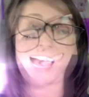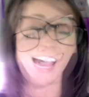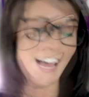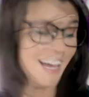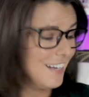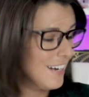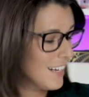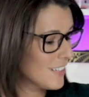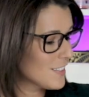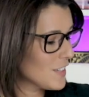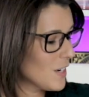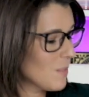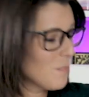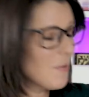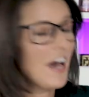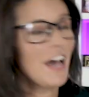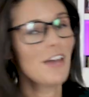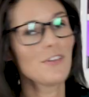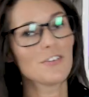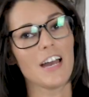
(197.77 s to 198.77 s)
And next
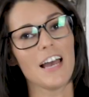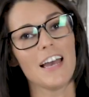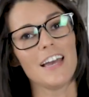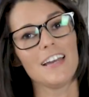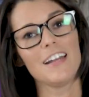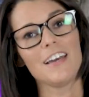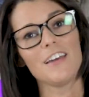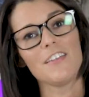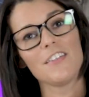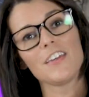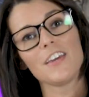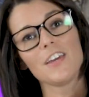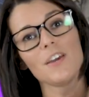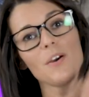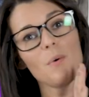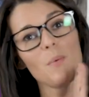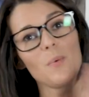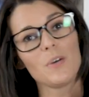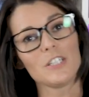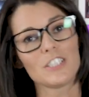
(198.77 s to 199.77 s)
up, I read
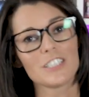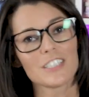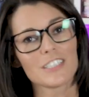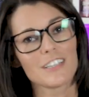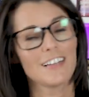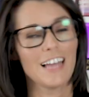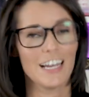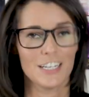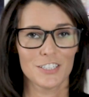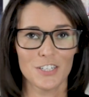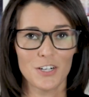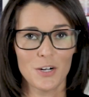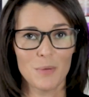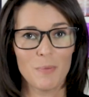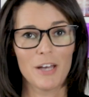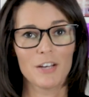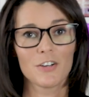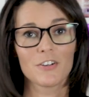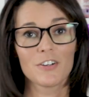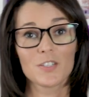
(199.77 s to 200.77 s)
The Witch Collector
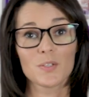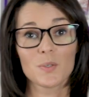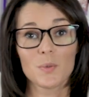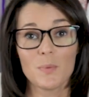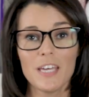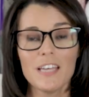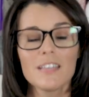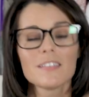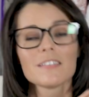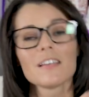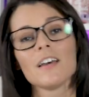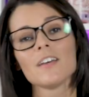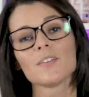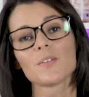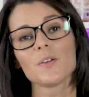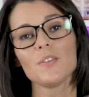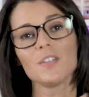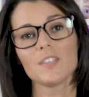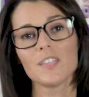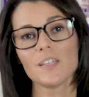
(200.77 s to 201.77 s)
by Charissa Weeks.
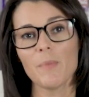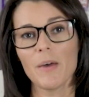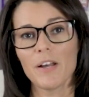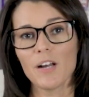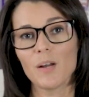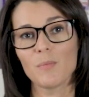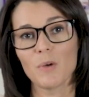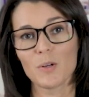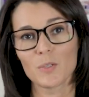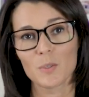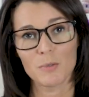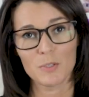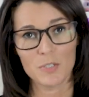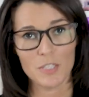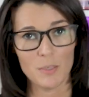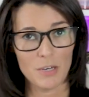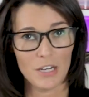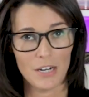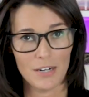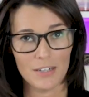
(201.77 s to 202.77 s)
So this had been on multiple
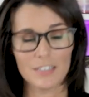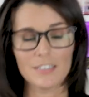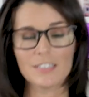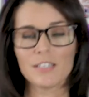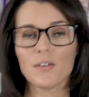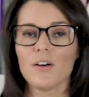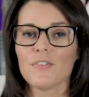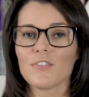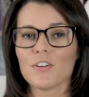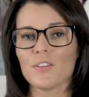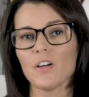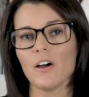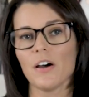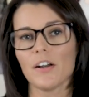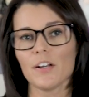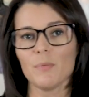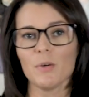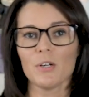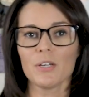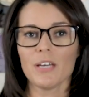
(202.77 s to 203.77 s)
TBRs, however, the
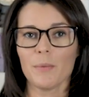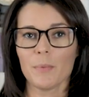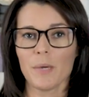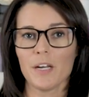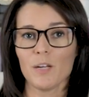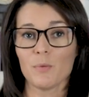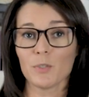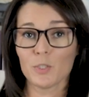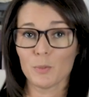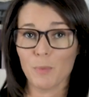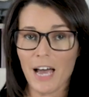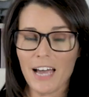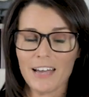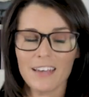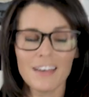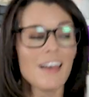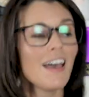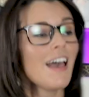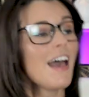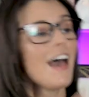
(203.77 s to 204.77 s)
audiobook kept getting pushed
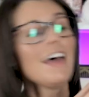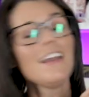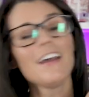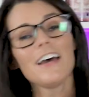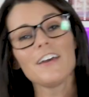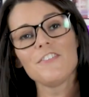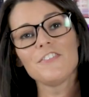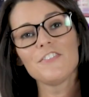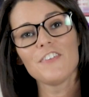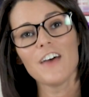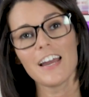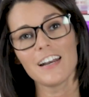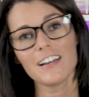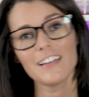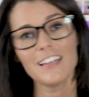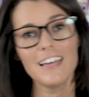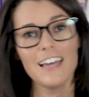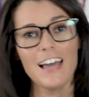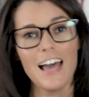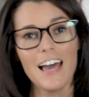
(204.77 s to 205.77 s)
back, and I
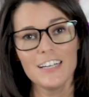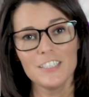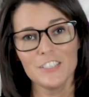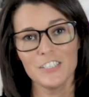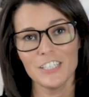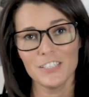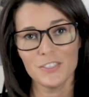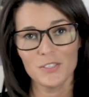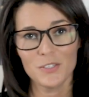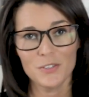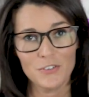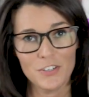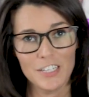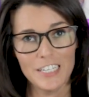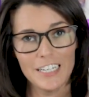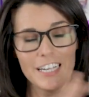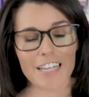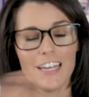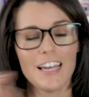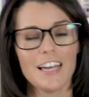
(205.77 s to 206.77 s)
finally had a chance to
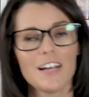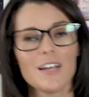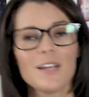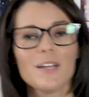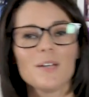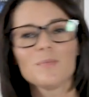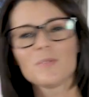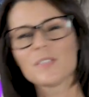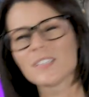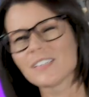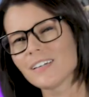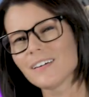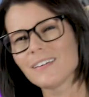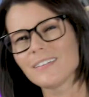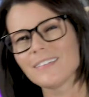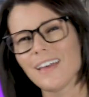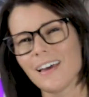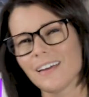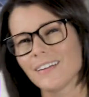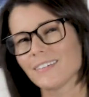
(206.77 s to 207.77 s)
read it, and I am
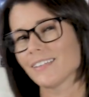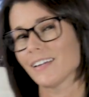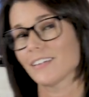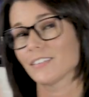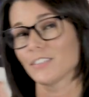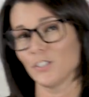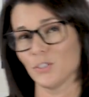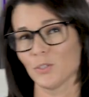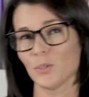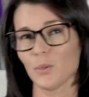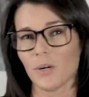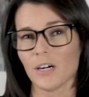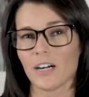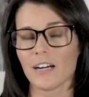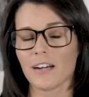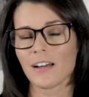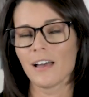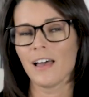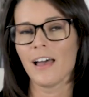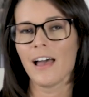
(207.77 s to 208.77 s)
still not exactly
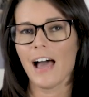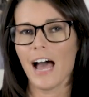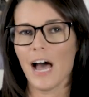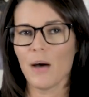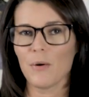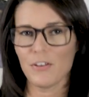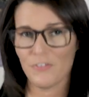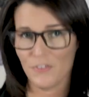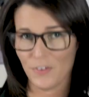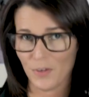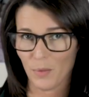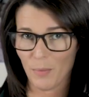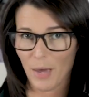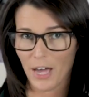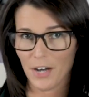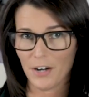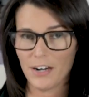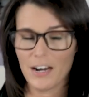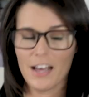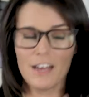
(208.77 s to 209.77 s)
sure how I feel
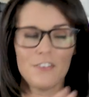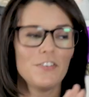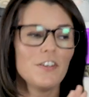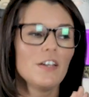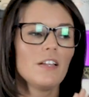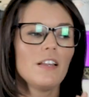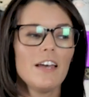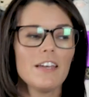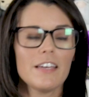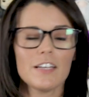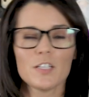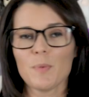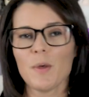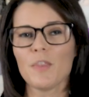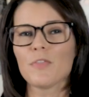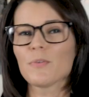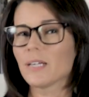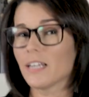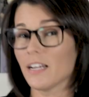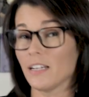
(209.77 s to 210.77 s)
about it. I feel like it's
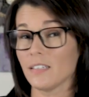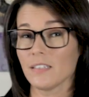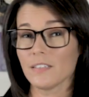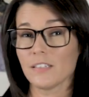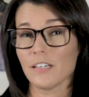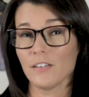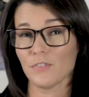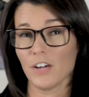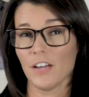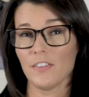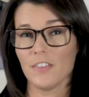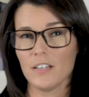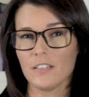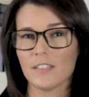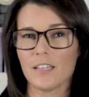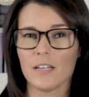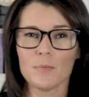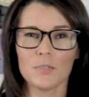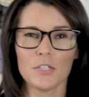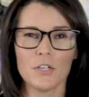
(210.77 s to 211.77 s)
been 3 days since I've read
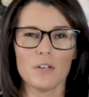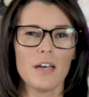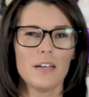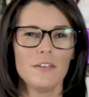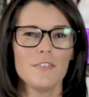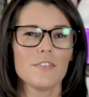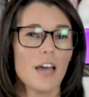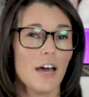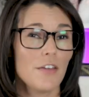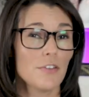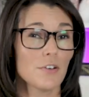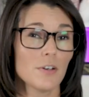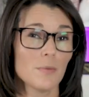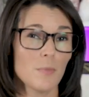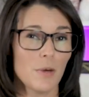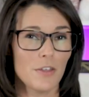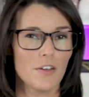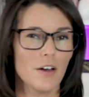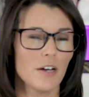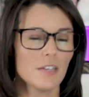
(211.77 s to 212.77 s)
this, and I'm still kind of
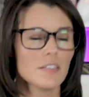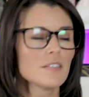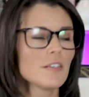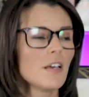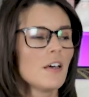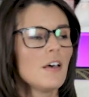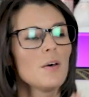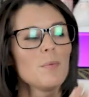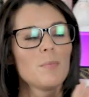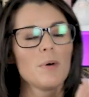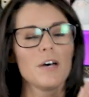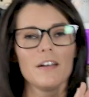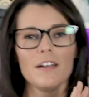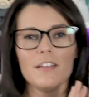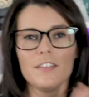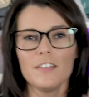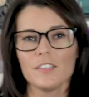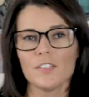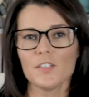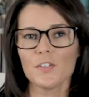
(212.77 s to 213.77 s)
gathering my thoughts,
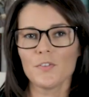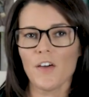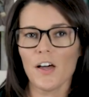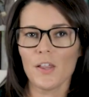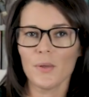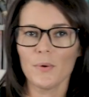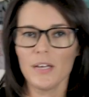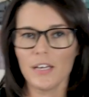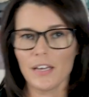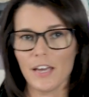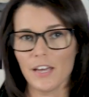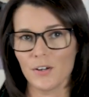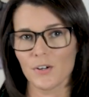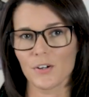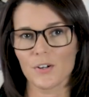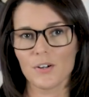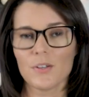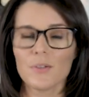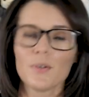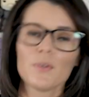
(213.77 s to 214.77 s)
but this is following a
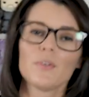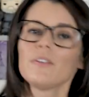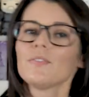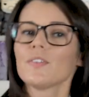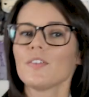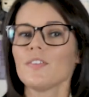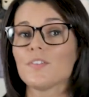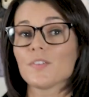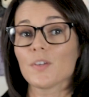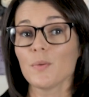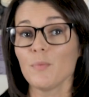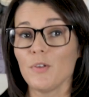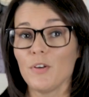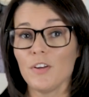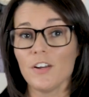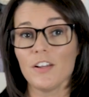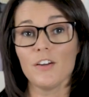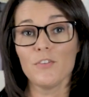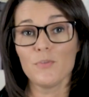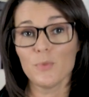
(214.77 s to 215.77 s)
girl who lives in this
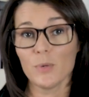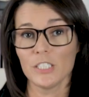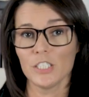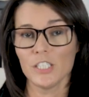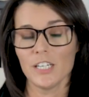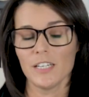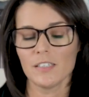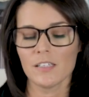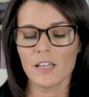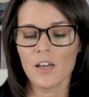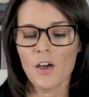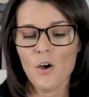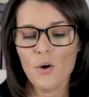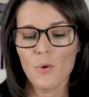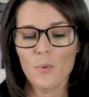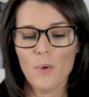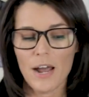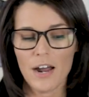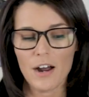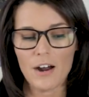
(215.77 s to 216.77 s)
community of witches
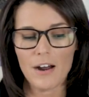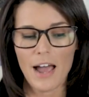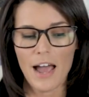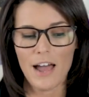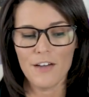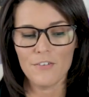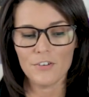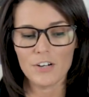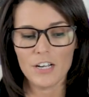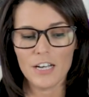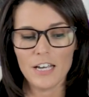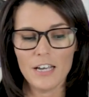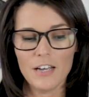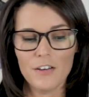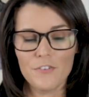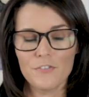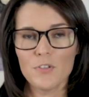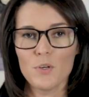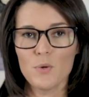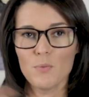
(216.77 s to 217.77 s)
where
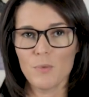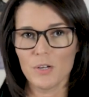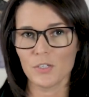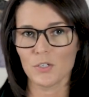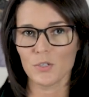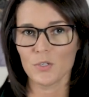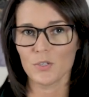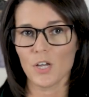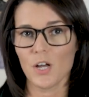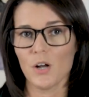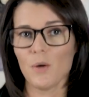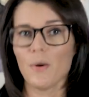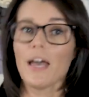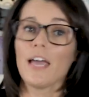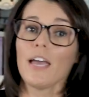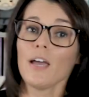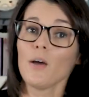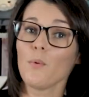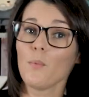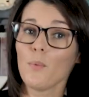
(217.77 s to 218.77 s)
every few months or so,
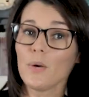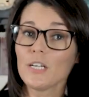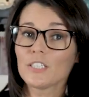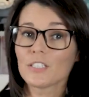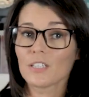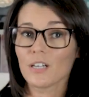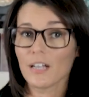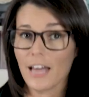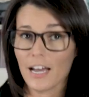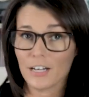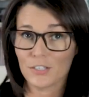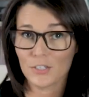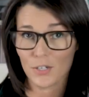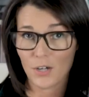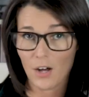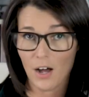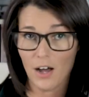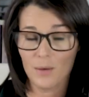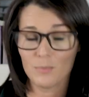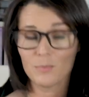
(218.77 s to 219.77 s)
a witch
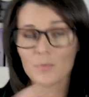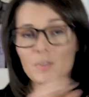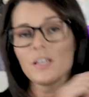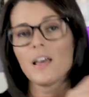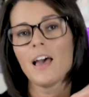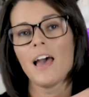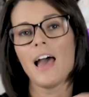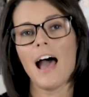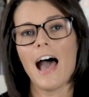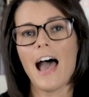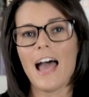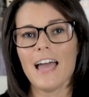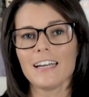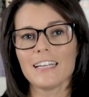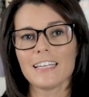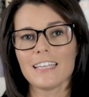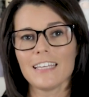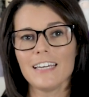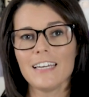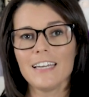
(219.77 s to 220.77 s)
collector comes,
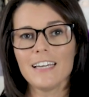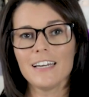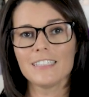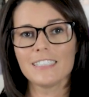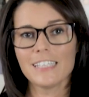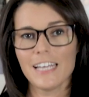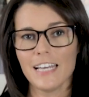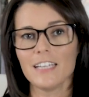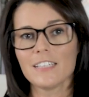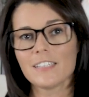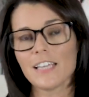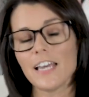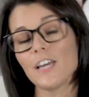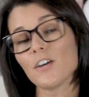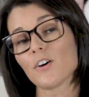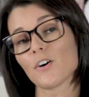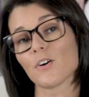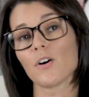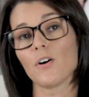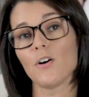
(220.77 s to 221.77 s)
and he takes
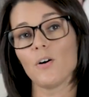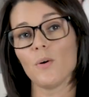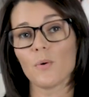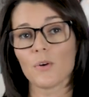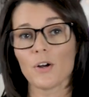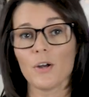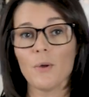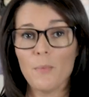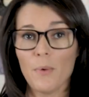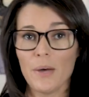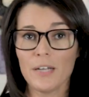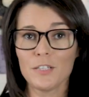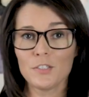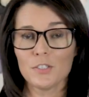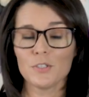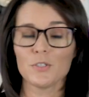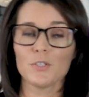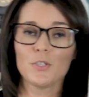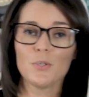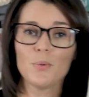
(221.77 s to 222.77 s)
a girl or a
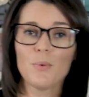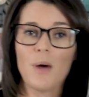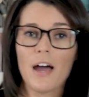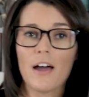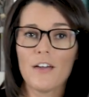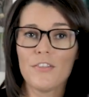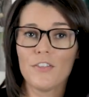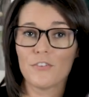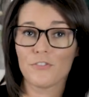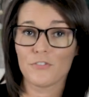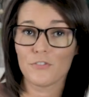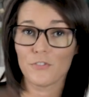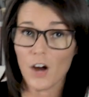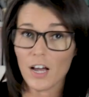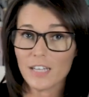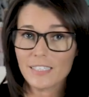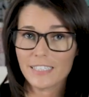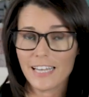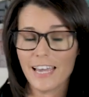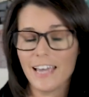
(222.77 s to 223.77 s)
witch to the
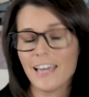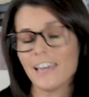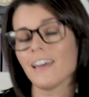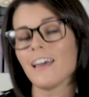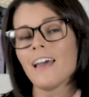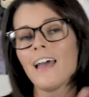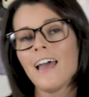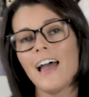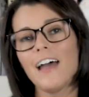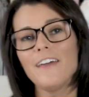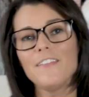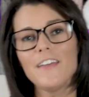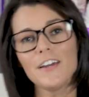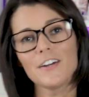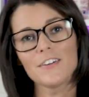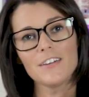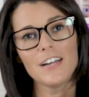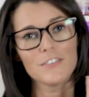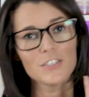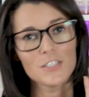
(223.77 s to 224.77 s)
Frost King, and they
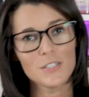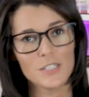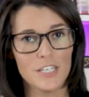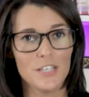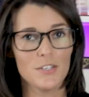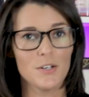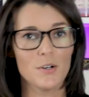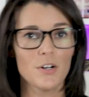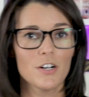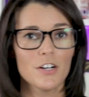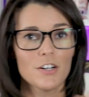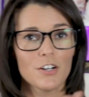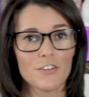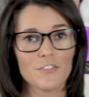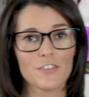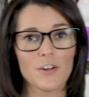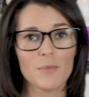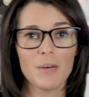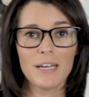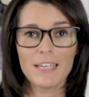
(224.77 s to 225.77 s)
are never seen or
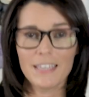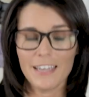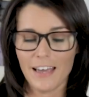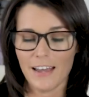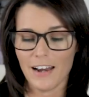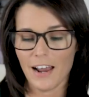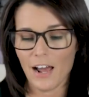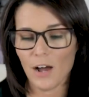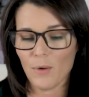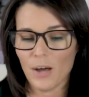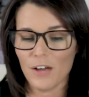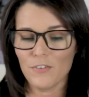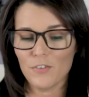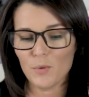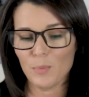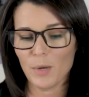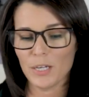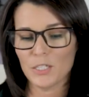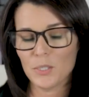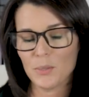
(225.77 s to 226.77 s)
heard from again.
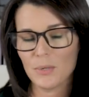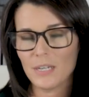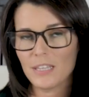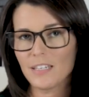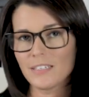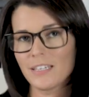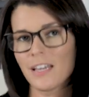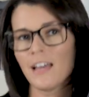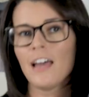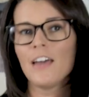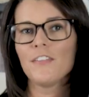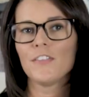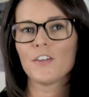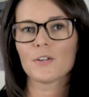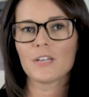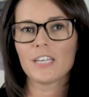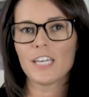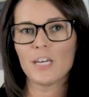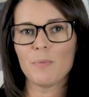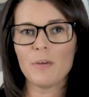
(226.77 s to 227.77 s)
However, by doing this,
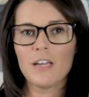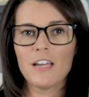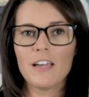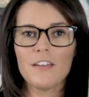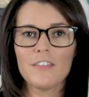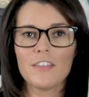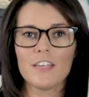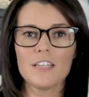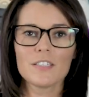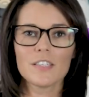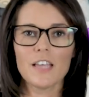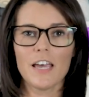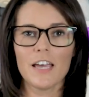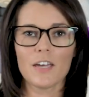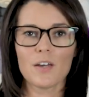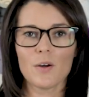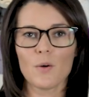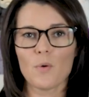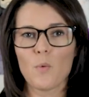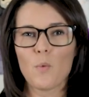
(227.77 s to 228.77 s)
they're keeping these
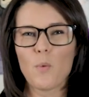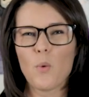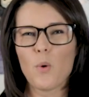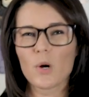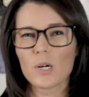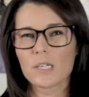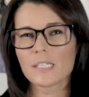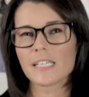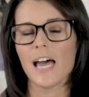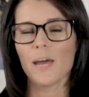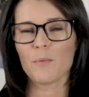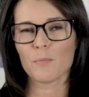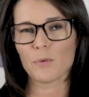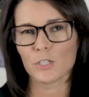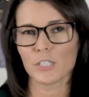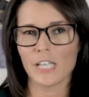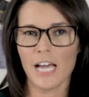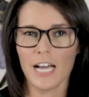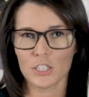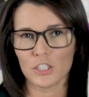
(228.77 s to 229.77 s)
like wards and
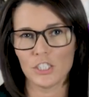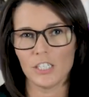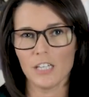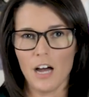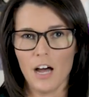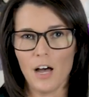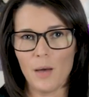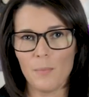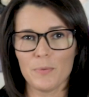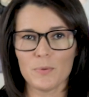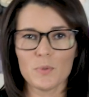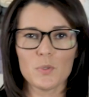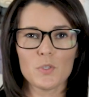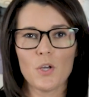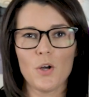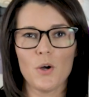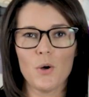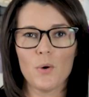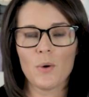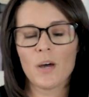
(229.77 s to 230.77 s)
protection up.
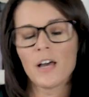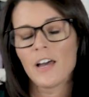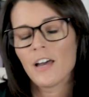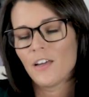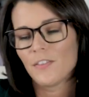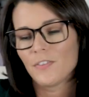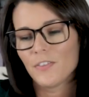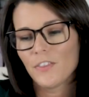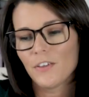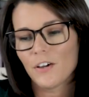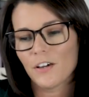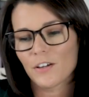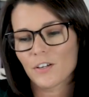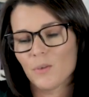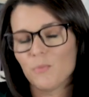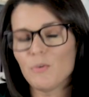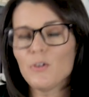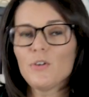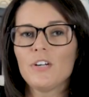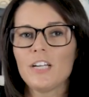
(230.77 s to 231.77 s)
So the
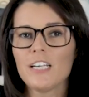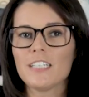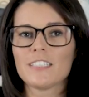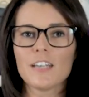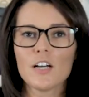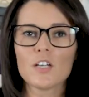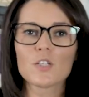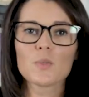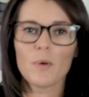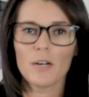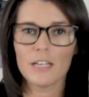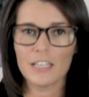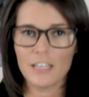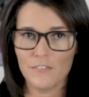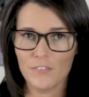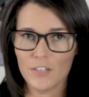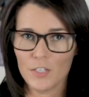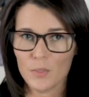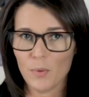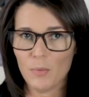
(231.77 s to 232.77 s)
community does want to
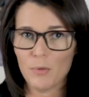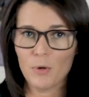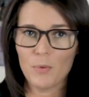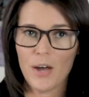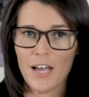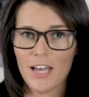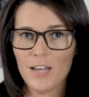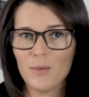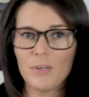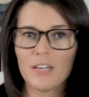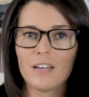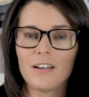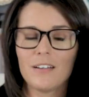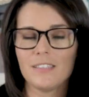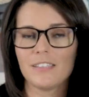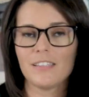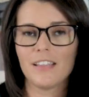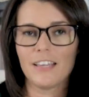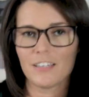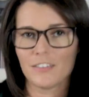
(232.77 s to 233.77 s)
give these women away
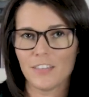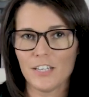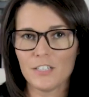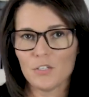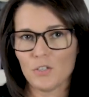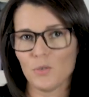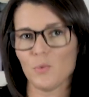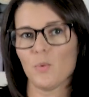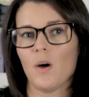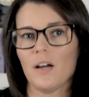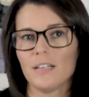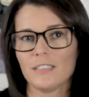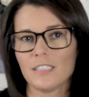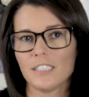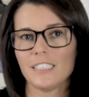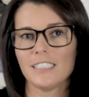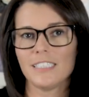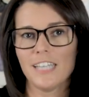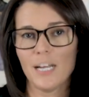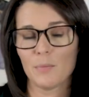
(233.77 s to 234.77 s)
because like they do want
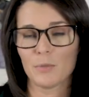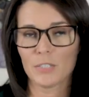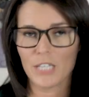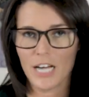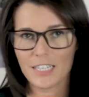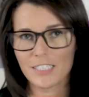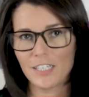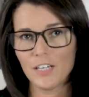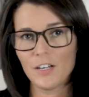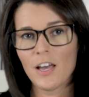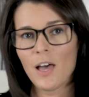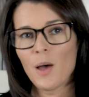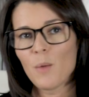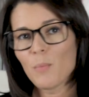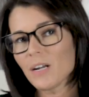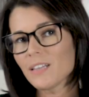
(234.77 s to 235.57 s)
to stay protected.